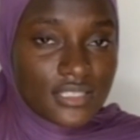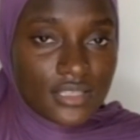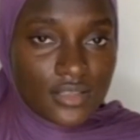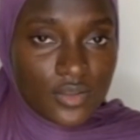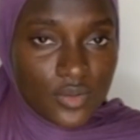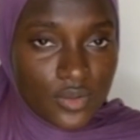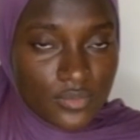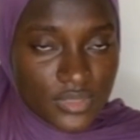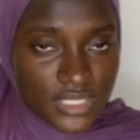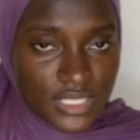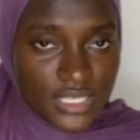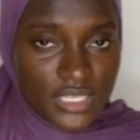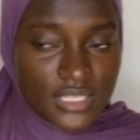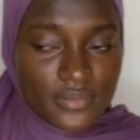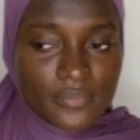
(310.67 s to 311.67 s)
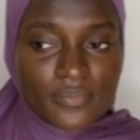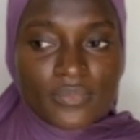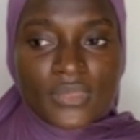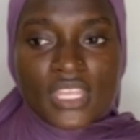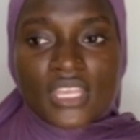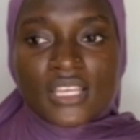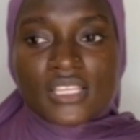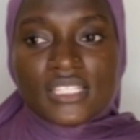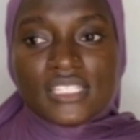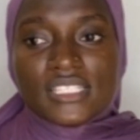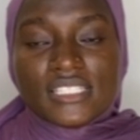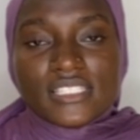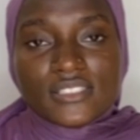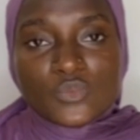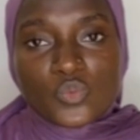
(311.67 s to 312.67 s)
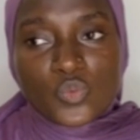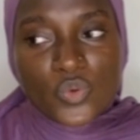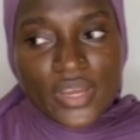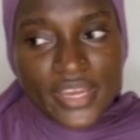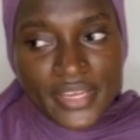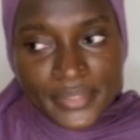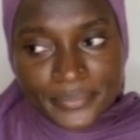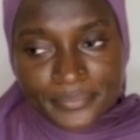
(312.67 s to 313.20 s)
comes in. This is where